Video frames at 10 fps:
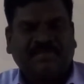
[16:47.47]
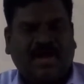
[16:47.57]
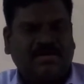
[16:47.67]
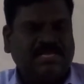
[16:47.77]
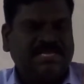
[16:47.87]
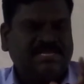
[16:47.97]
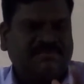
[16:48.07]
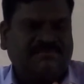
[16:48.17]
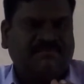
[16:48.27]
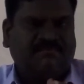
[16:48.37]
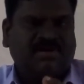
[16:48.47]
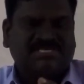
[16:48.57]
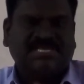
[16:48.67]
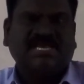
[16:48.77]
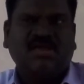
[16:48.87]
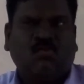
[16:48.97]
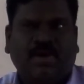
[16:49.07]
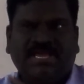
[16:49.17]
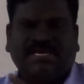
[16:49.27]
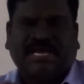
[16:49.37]
And he was thinking
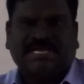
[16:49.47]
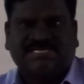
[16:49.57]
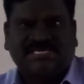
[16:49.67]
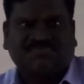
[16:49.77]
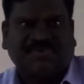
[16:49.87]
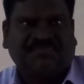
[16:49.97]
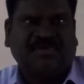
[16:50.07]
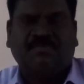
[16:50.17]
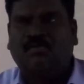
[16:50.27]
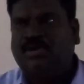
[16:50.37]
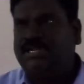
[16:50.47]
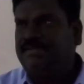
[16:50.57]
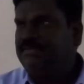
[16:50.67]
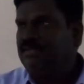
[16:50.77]
why it has a specific boundary.